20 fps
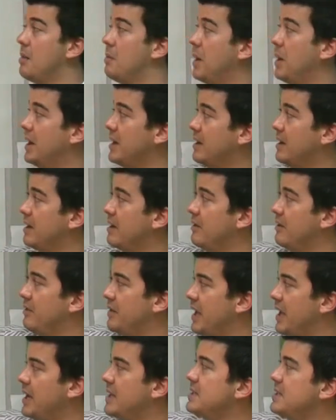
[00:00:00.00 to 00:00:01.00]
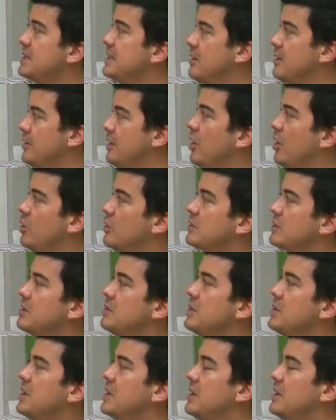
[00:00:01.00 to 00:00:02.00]
but that is the
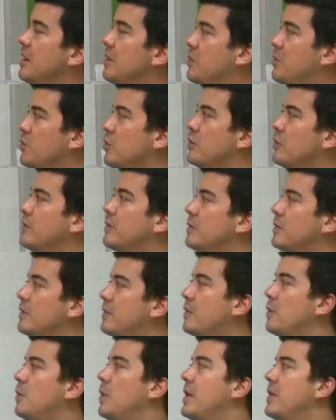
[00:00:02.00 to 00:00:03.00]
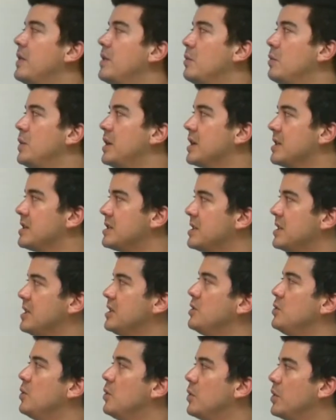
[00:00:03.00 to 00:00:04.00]
ultimate approval for whether we
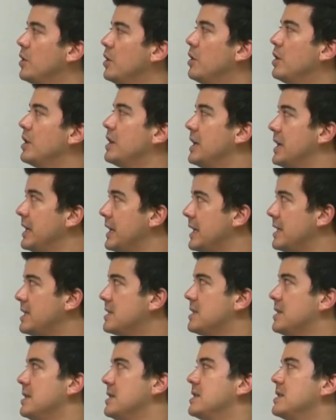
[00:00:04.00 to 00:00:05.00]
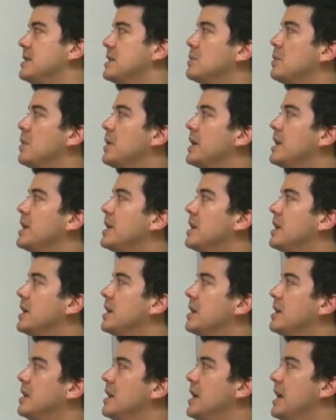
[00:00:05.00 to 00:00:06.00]
continue or not is this one here.
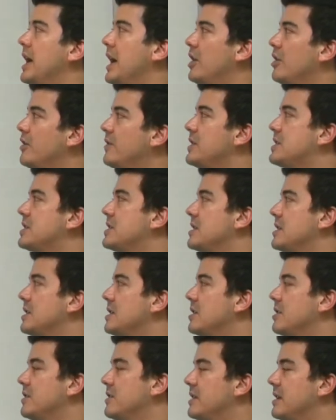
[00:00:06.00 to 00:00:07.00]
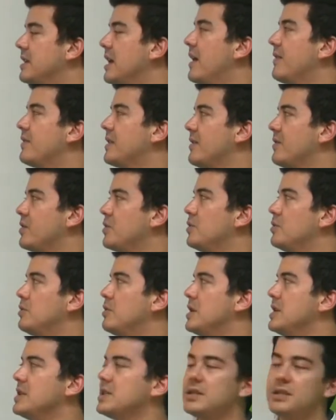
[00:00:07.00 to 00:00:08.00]
And obviously, you know, they have to have a good
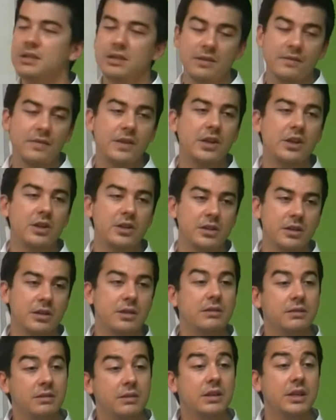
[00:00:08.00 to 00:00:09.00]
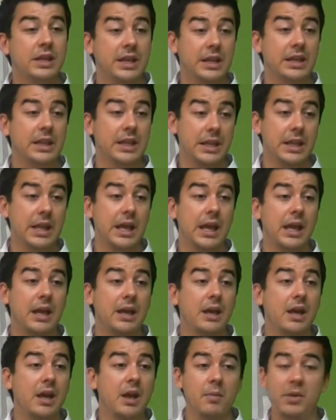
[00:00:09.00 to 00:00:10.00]
reason if they're going to kill it there.
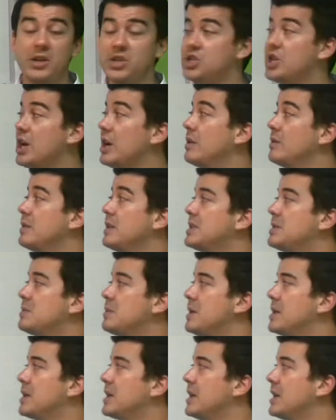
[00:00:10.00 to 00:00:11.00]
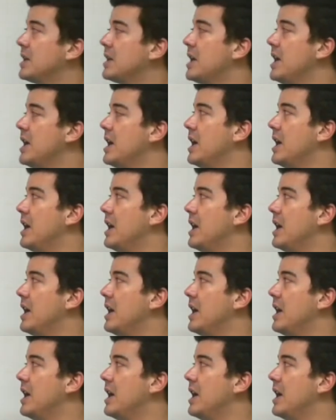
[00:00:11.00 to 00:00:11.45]
But generally speaking,